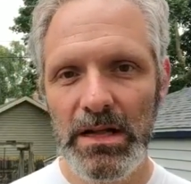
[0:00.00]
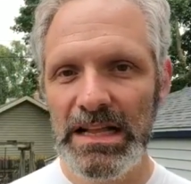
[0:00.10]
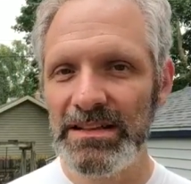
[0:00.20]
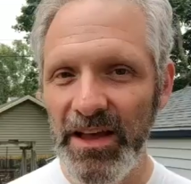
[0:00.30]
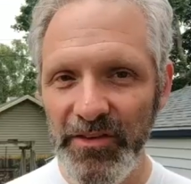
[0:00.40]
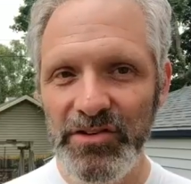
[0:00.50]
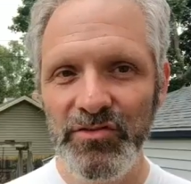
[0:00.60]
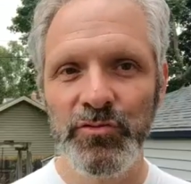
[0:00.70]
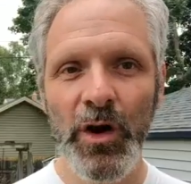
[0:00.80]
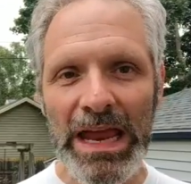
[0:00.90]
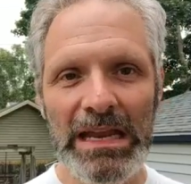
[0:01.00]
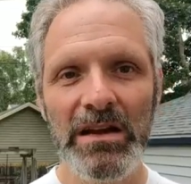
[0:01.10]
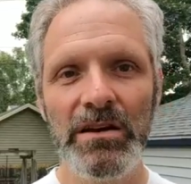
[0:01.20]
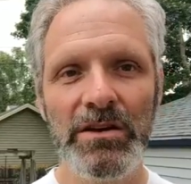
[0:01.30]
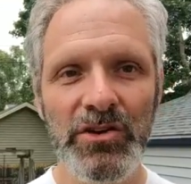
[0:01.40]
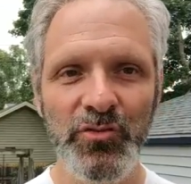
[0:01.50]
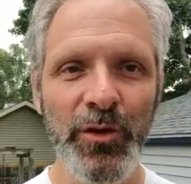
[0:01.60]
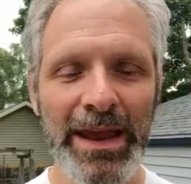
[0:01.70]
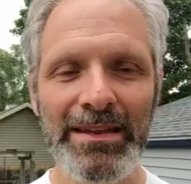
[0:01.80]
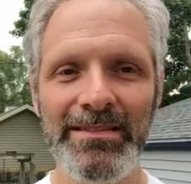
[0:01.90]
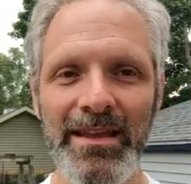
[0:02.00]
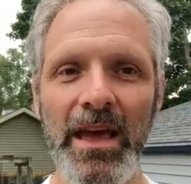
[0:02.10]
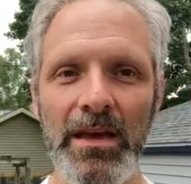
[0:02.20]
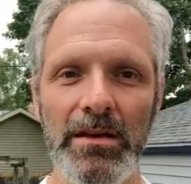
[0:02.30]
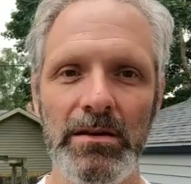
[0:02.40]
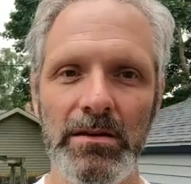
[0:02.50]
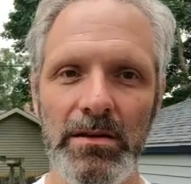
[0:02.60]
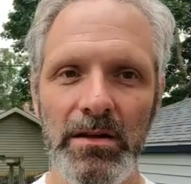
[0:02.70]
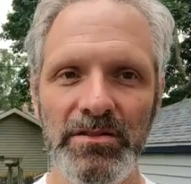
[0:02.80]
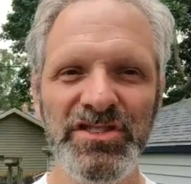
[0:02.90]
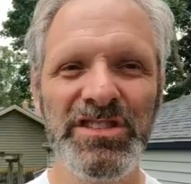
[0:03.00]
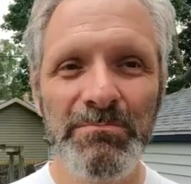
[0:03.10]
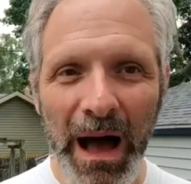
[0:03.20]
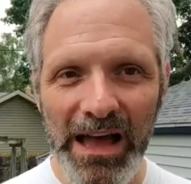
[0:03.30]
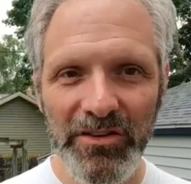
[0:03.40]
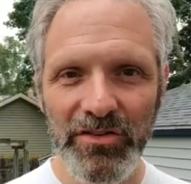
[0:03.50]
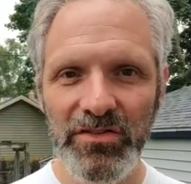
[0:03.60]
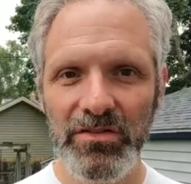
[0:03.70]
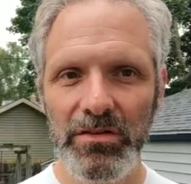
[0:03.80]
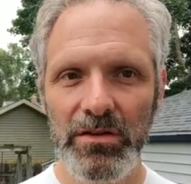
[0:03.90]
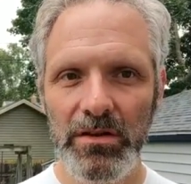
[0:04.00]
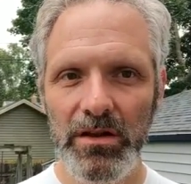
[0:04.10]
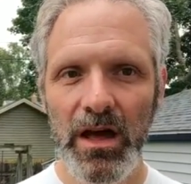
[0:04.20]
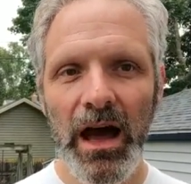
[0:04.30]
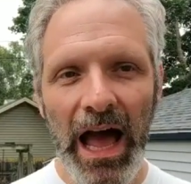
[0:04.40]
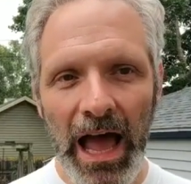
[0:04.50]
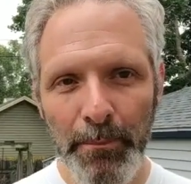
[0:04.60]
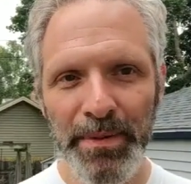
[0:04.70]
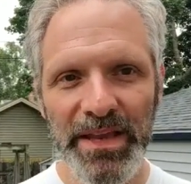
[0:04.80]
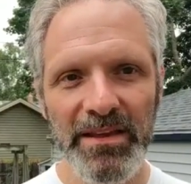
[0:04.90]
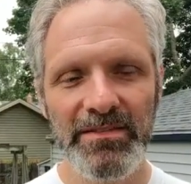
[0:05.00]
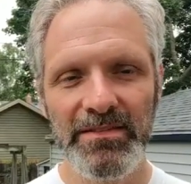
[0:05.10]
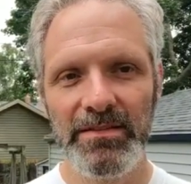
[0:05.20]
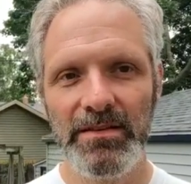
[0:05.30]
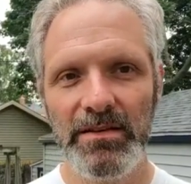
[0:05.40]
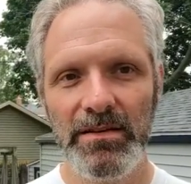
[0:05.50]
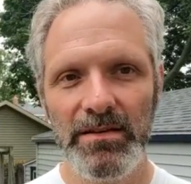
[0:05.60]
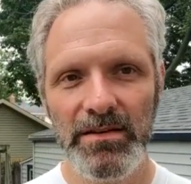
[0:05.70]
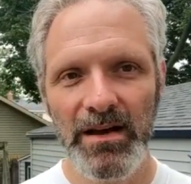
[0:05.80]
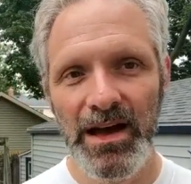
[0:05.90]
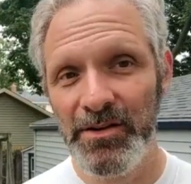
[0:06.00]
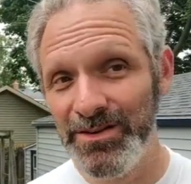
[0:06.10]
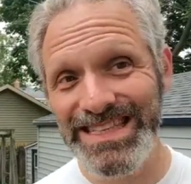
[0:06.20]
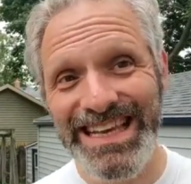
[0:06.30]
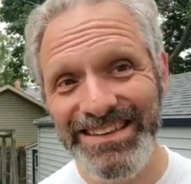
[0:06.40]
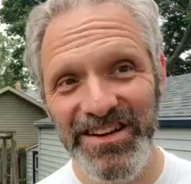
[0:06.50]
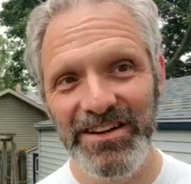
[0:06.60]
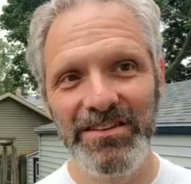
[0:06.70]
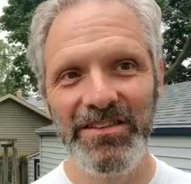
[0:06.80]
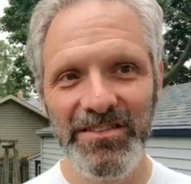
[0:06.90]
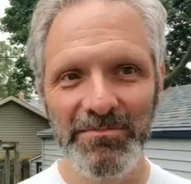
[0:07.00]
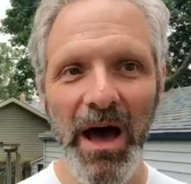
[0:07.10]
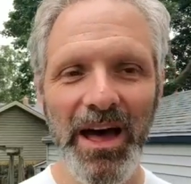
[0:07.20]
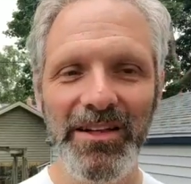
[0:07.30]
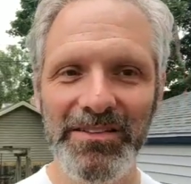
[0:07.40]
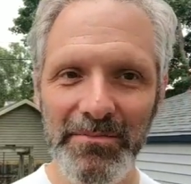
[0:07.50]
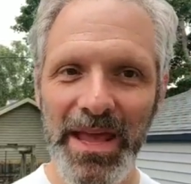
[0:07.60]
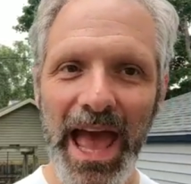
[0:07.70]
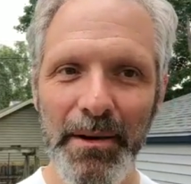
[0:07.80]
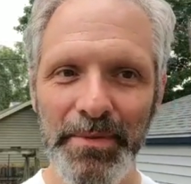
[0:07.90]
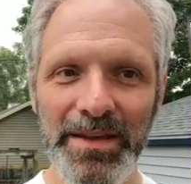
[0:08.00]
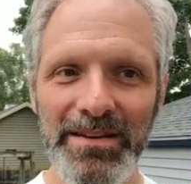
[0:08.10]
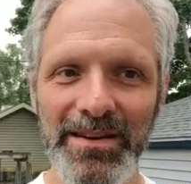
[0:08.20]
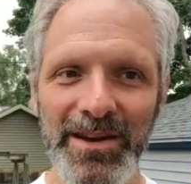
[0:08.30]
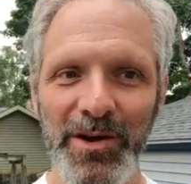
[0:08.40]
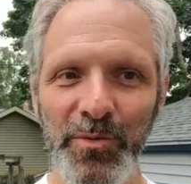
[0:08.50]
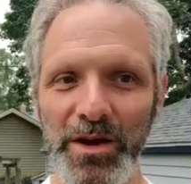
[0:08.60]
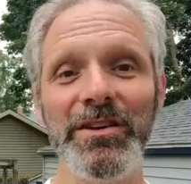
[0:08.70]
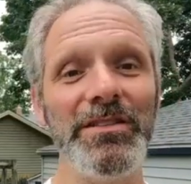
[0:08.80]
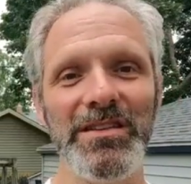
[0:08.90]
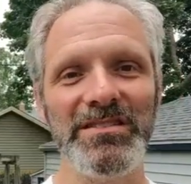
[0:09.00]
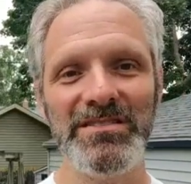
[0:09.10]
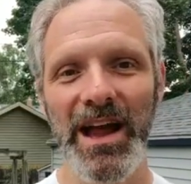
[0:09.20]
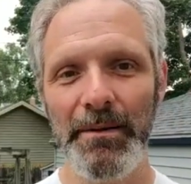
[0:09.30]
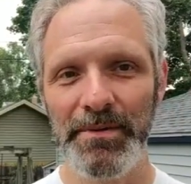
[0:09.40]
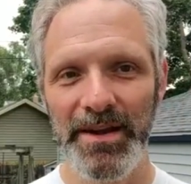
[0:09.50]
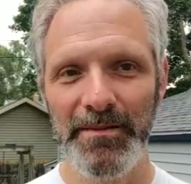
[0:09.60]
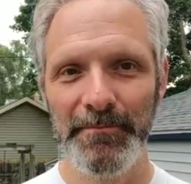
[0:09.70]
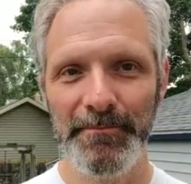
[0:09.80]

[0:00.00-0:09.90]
Let's have a great, great day. Smiles, happiness. I know it's easier to smile and to be happy when good things are happening